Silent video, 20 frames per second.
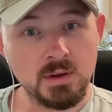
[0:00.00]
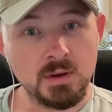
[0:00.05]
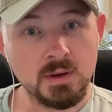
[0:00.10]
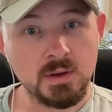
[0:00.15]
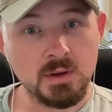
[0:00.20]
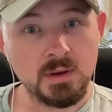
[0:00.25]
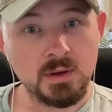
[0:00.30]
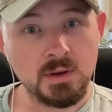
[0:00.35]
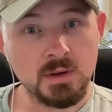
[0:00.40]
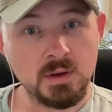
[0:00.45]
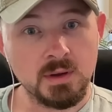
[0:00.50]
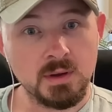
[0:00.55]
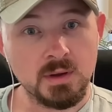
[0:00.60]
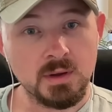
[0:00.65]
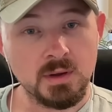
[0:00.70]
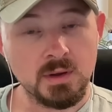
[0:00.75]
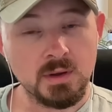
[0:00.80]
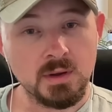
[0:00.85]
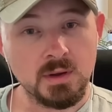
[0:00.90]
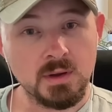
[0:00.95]

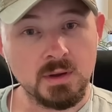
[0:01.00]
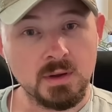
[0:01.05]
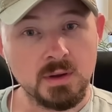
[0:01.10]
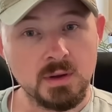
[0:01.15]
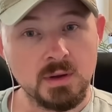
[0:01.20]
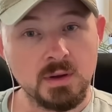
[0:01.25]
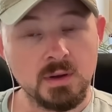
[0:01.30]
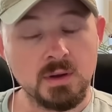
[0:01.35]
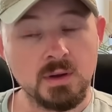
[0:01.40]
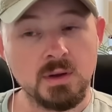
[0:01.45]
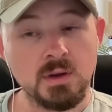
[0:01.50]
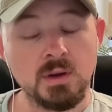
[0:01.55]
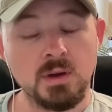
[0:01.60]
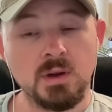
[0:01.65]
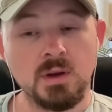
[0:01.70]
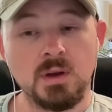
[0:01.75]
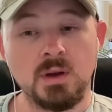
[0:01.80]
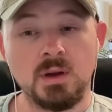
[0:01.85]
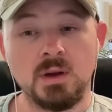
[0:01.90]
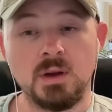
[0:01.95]

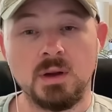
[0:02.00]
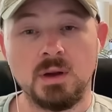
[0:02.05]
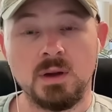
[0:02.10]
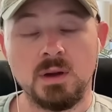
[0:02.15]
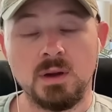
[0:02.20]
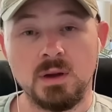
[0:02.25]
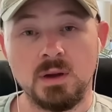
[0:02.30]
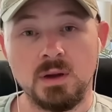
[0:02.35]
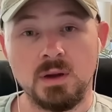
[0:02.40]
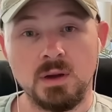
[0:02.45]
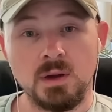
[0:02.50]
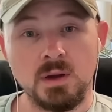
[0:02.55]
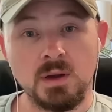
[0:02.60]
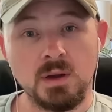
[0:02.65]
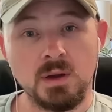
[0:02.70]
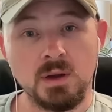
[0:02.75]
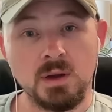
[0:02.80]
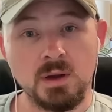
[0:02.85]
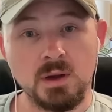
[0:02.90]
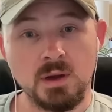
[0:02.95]

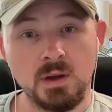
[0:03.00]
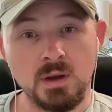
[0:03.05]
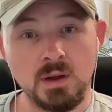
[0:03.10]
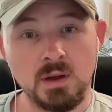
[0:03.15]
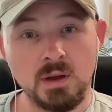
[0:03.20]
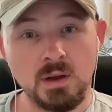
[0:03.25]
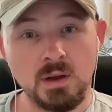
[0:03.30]
This person isn't speaking.